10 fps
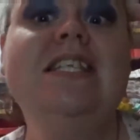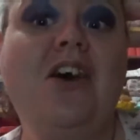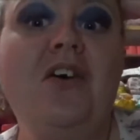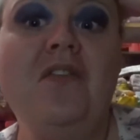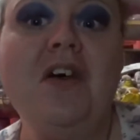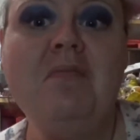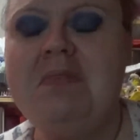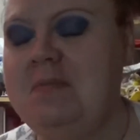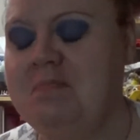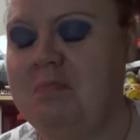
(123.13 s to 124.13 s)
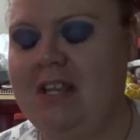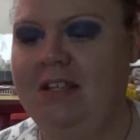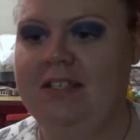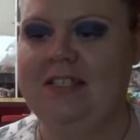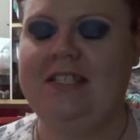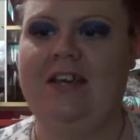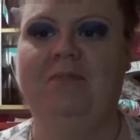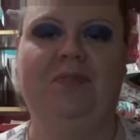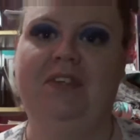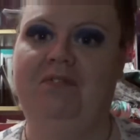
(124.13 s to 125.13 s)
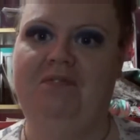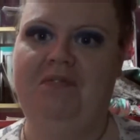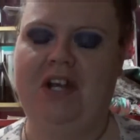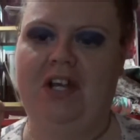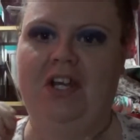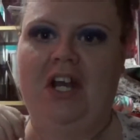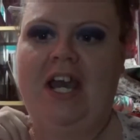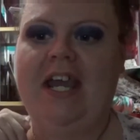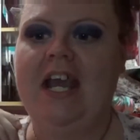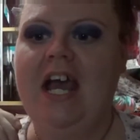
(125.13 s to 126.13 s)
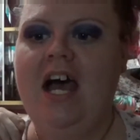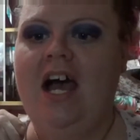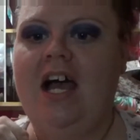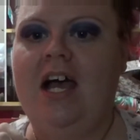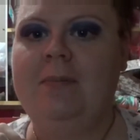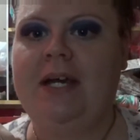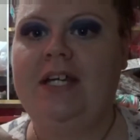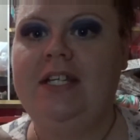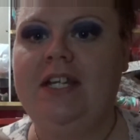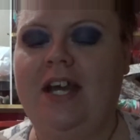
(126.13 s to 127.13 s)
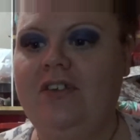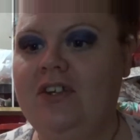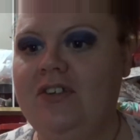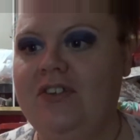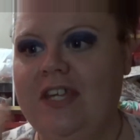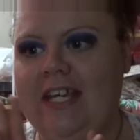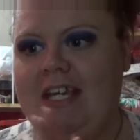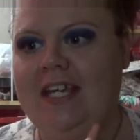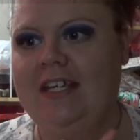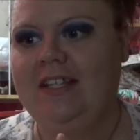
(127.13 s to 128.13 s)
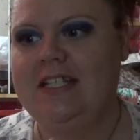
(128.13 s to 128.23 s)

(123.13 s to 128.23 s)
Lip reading: off of me. So, very great. Another thing, let's